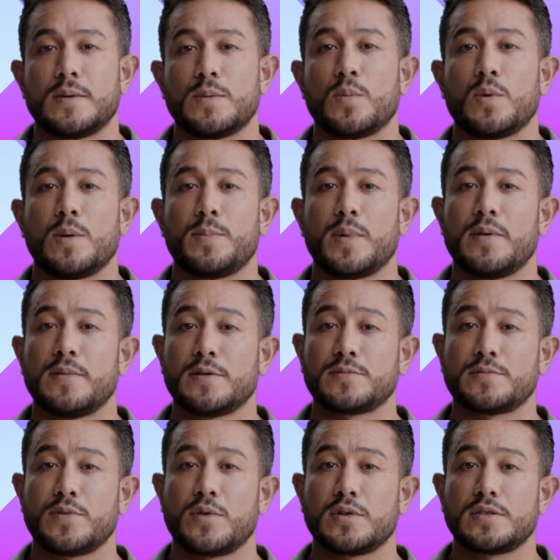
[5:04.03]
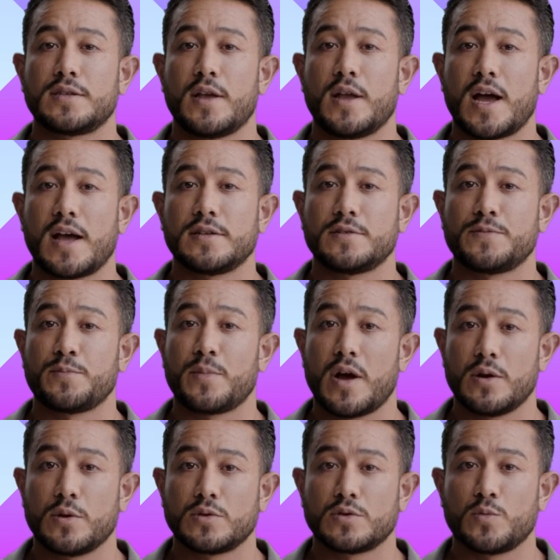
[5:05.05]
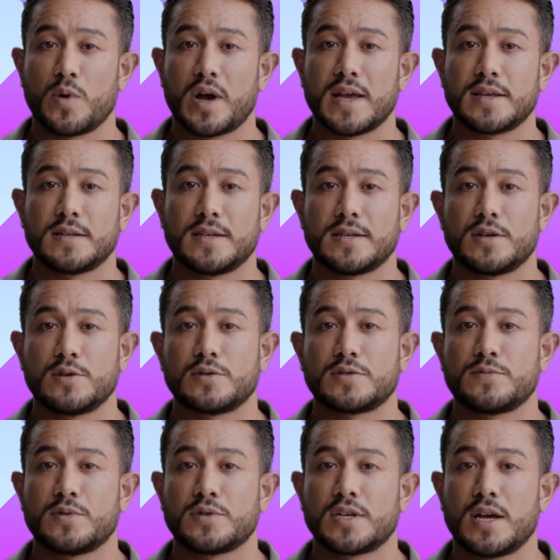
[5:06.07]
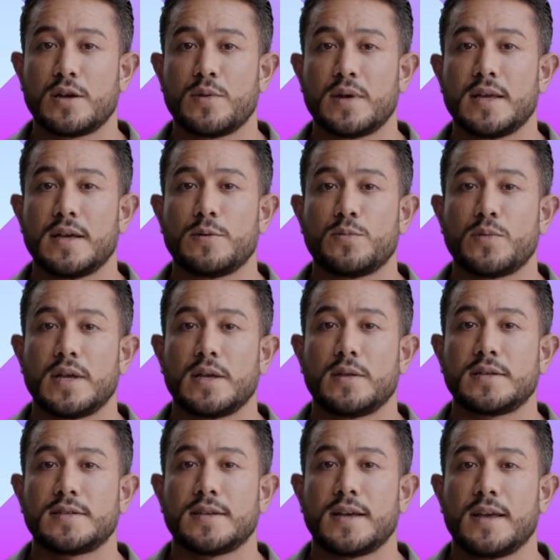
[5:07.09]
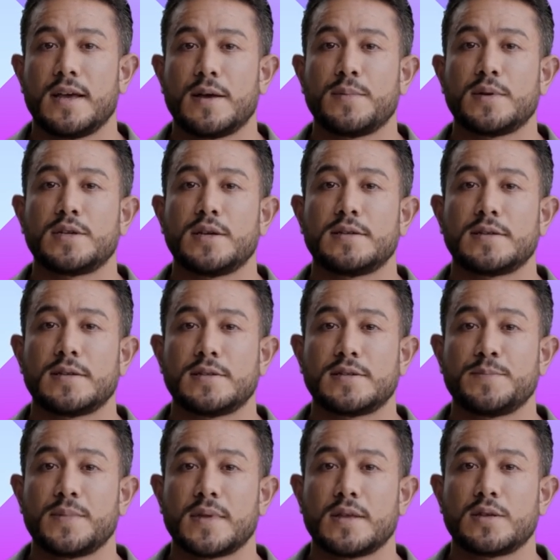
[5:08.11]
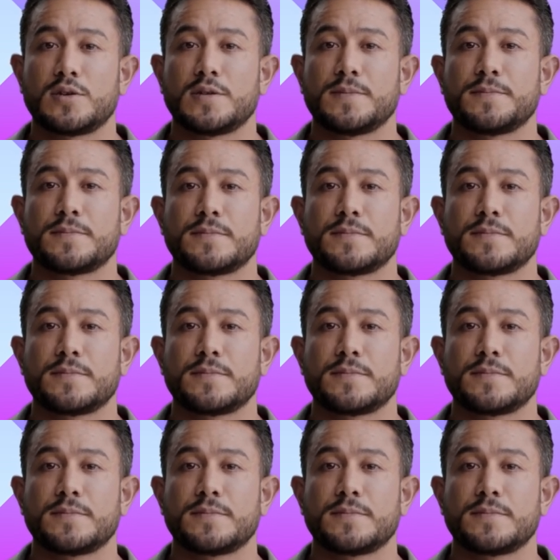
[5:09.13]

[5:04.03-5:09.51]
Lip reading: were among the first class of models widely used for generating realistic images and speech.